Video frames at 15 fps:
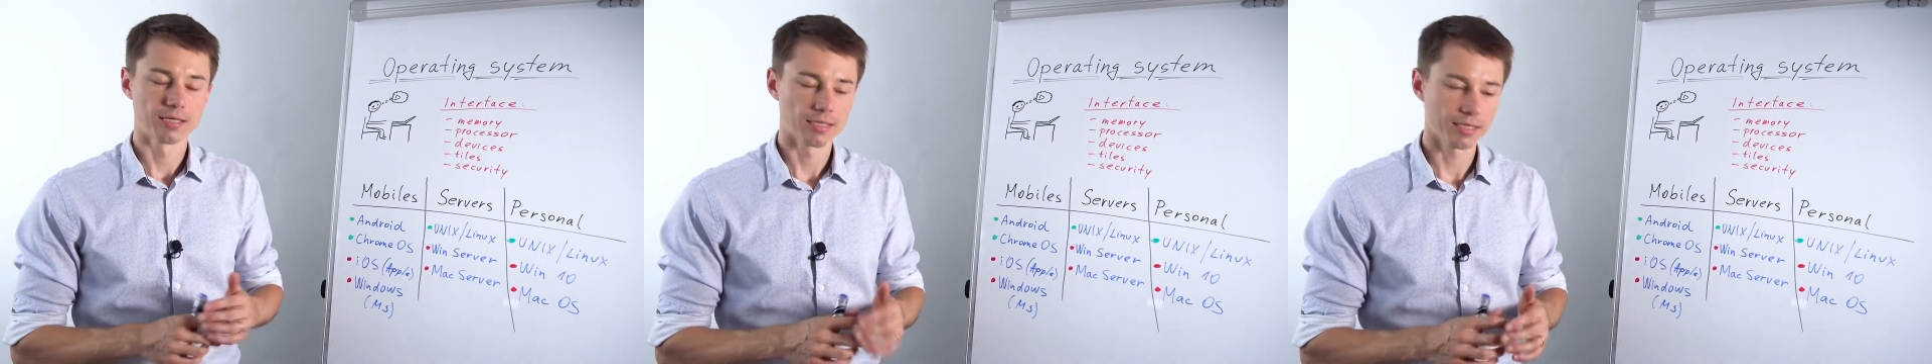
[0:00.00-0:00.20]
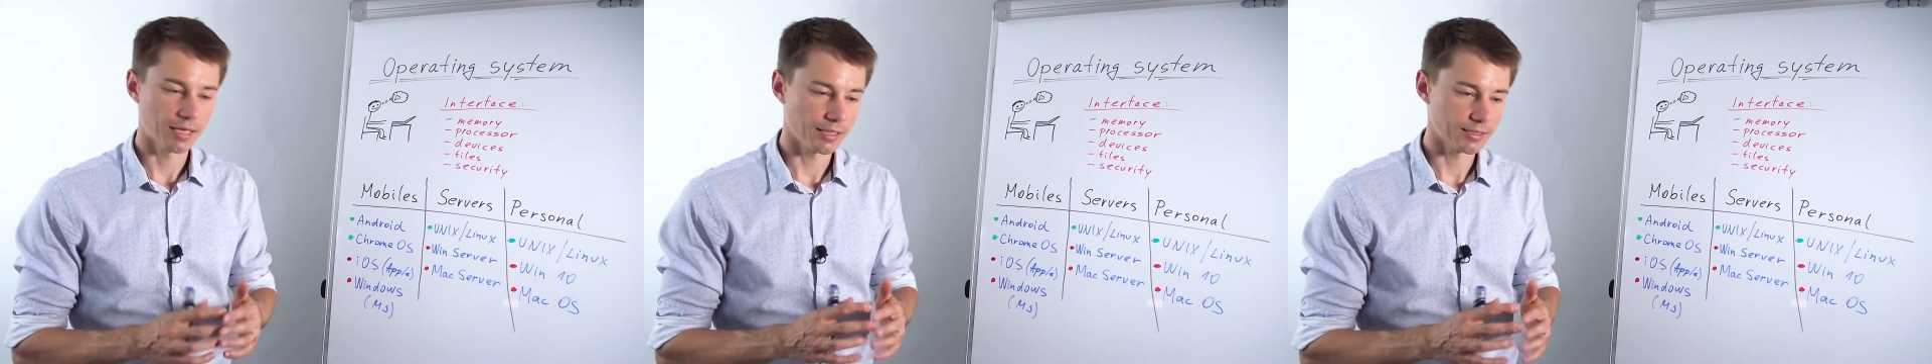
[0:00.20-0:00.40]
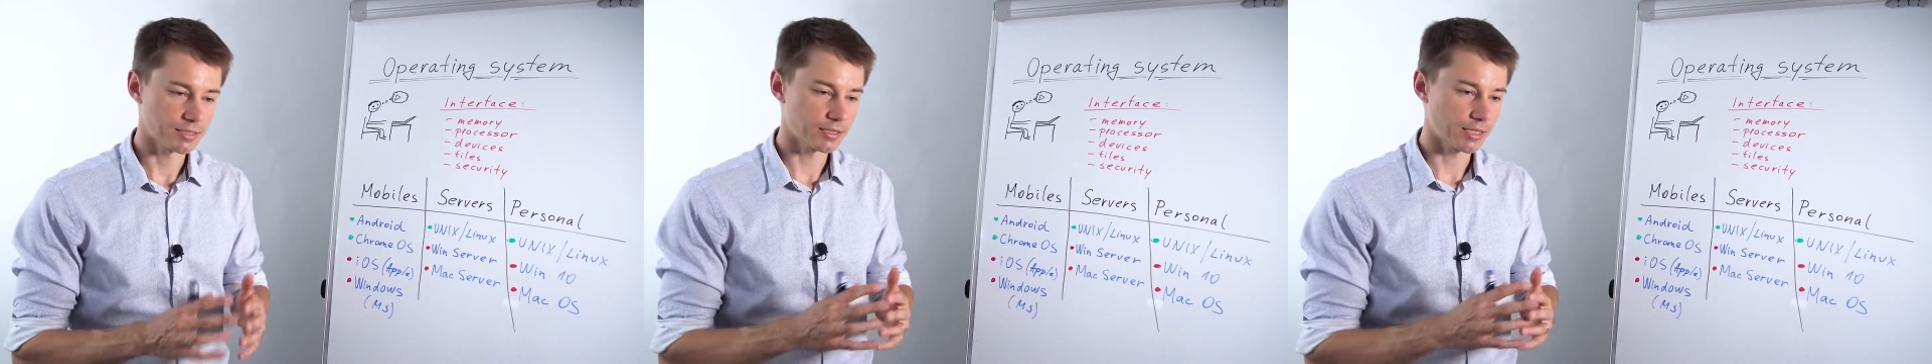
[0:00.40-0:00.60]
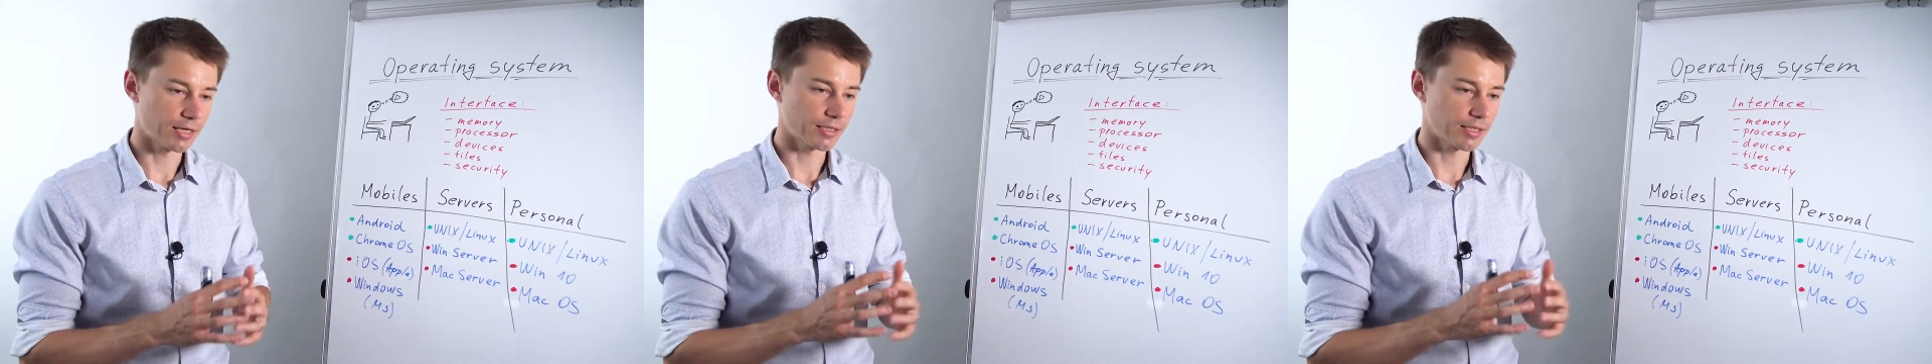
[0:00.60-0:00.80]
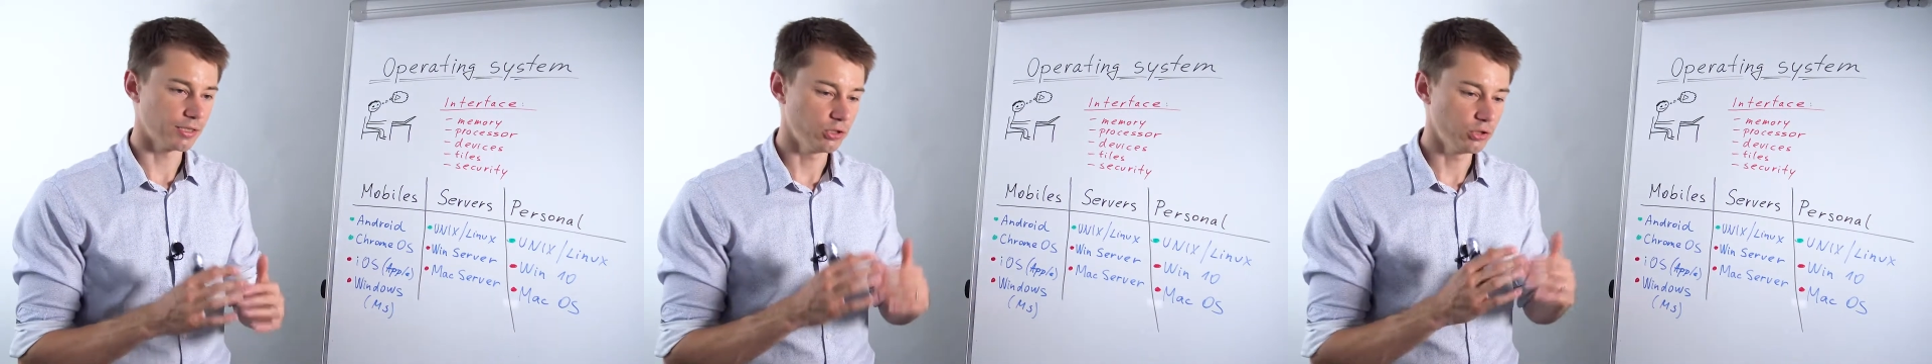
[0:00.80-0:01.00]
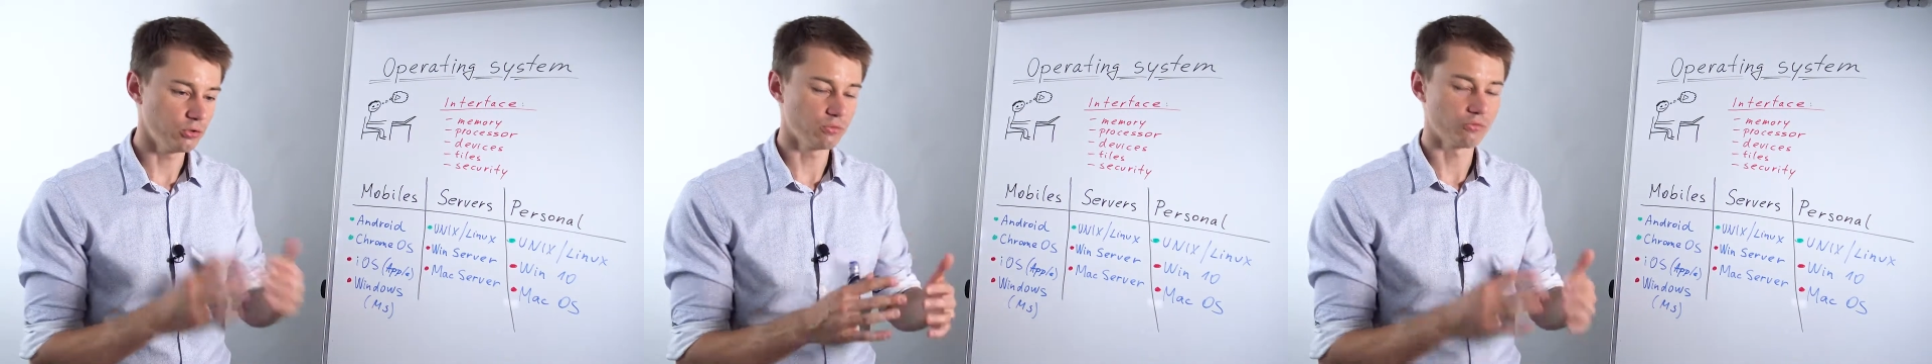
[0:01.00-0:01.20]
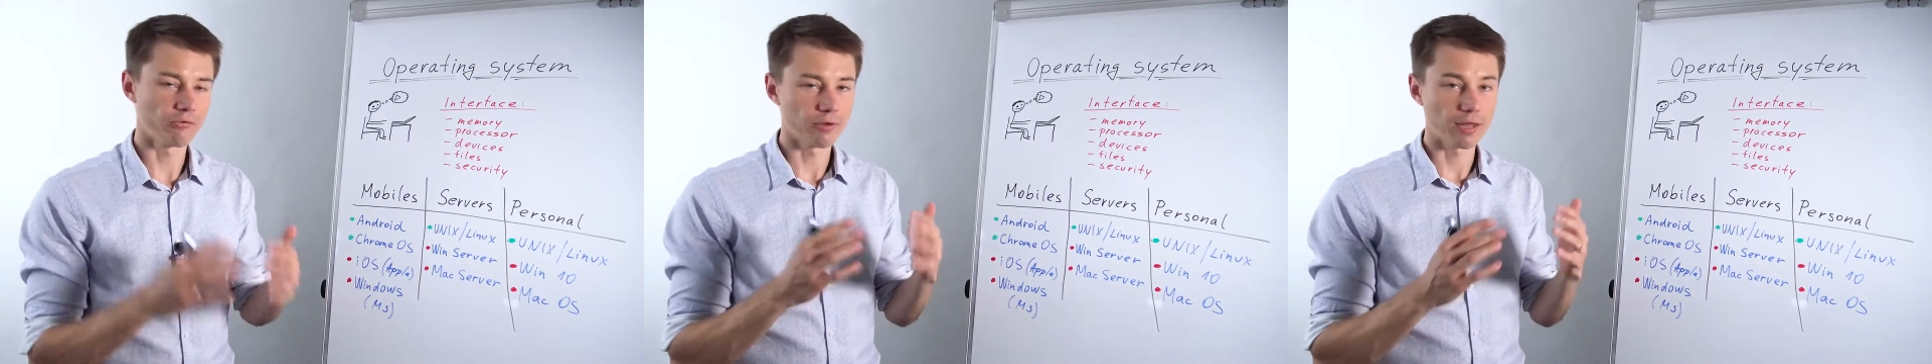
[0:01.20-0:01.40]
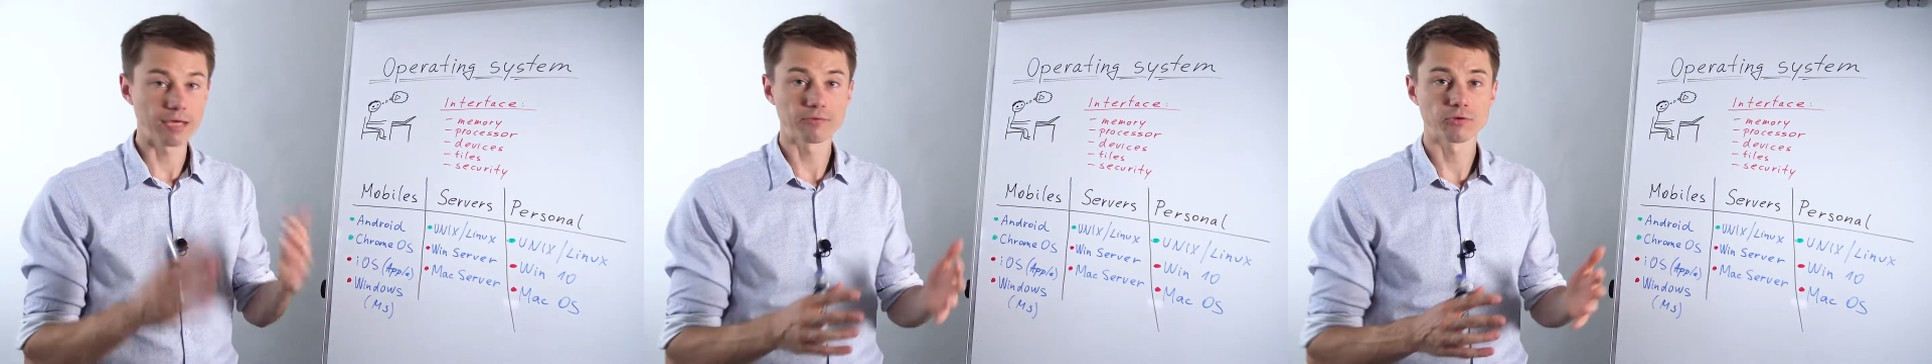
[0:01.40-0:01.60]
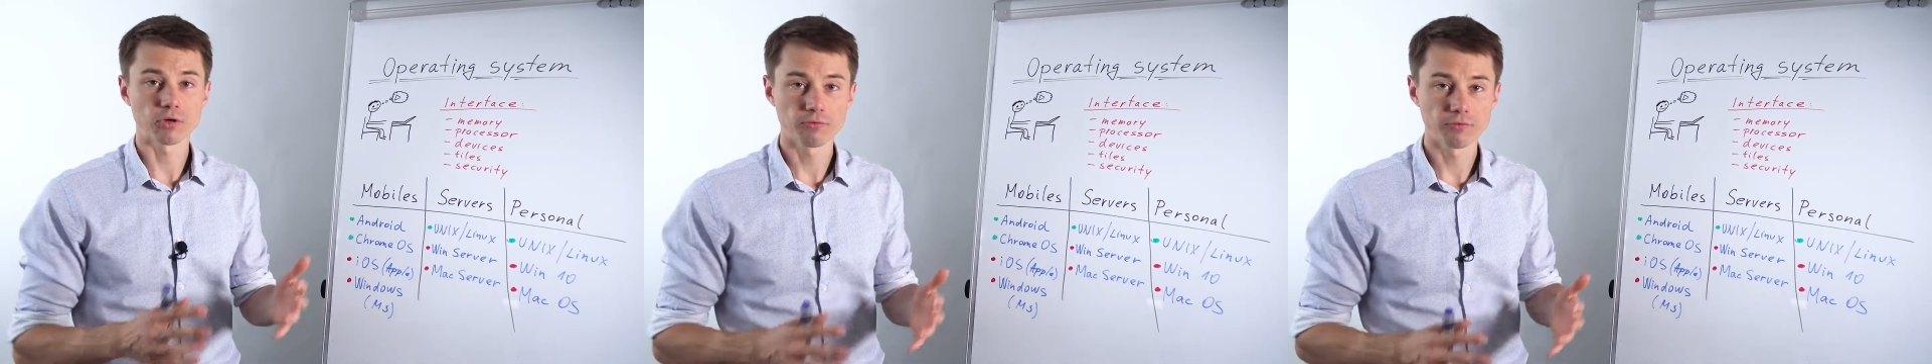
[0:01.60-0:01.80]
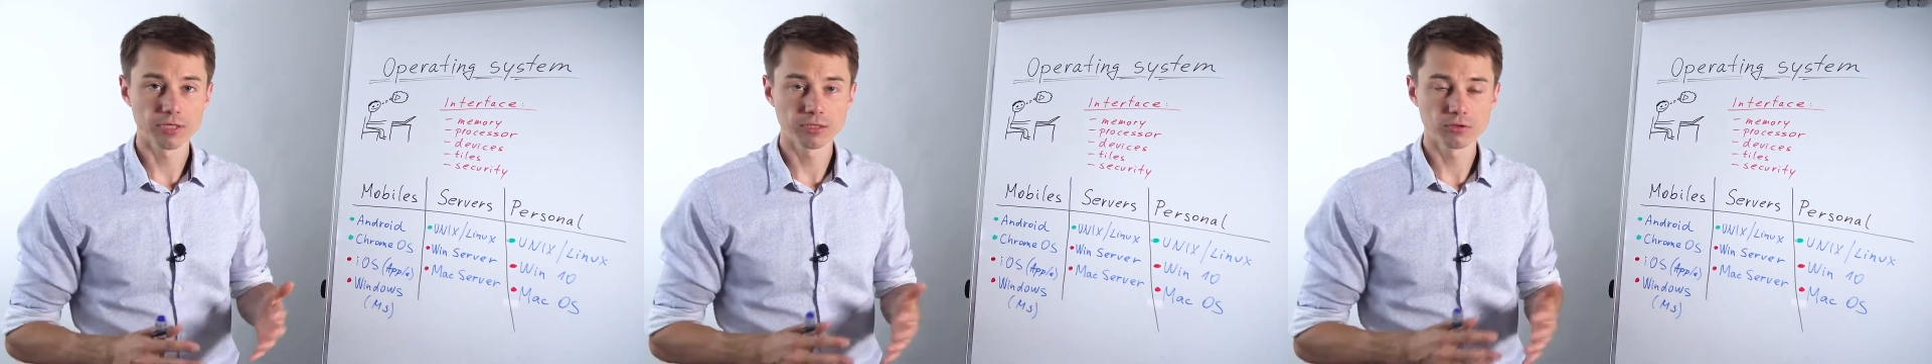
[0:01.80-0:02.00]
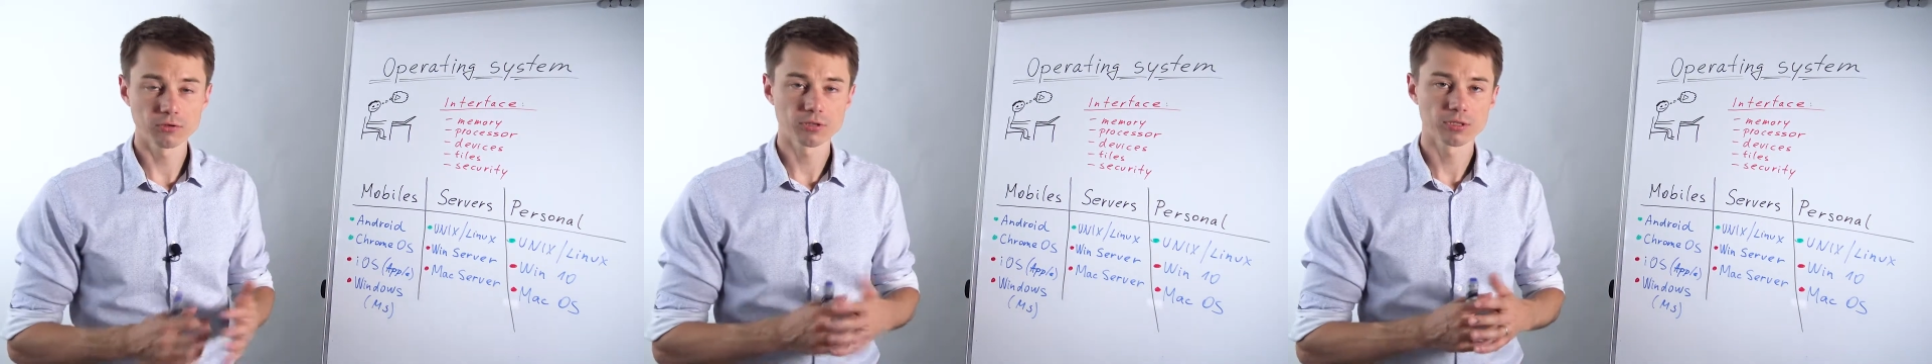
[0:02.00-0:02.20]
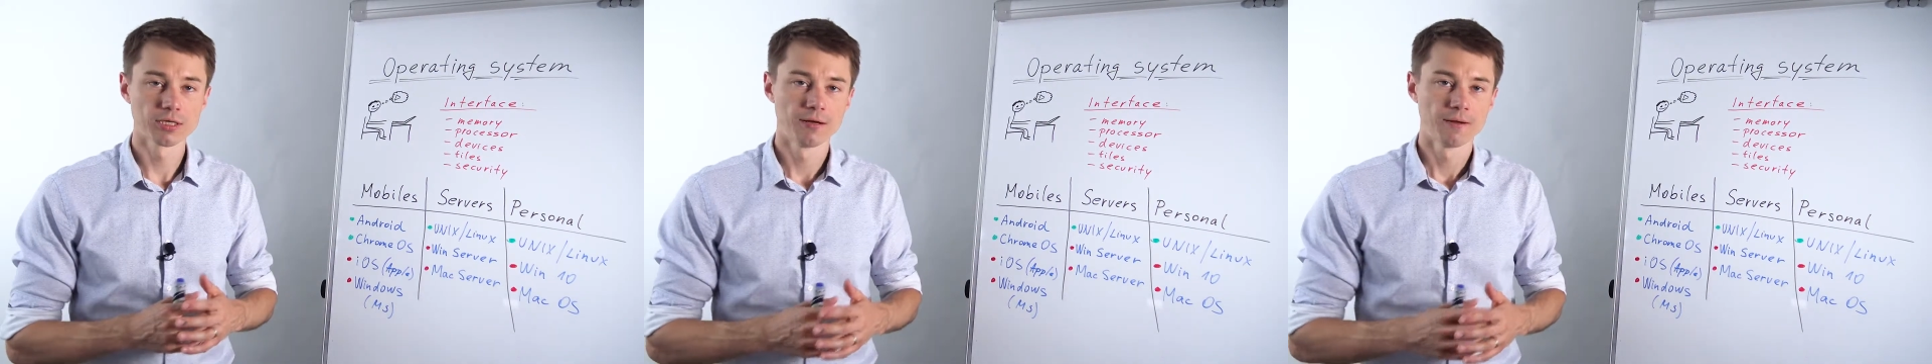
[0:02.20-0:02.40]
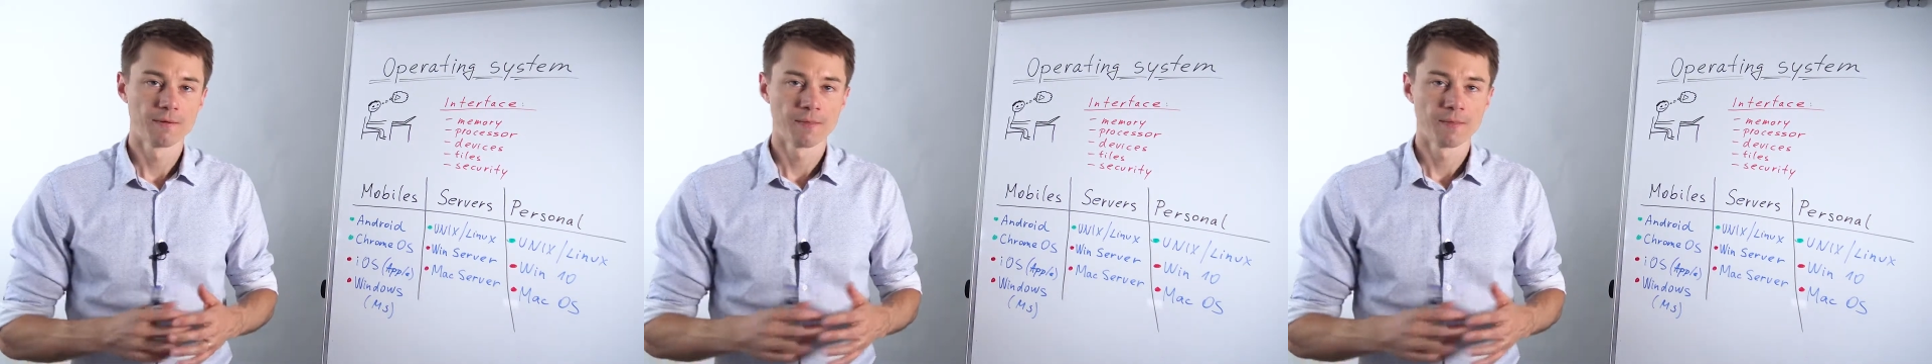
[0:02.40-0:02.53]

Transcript: can start a new flavor of Linux,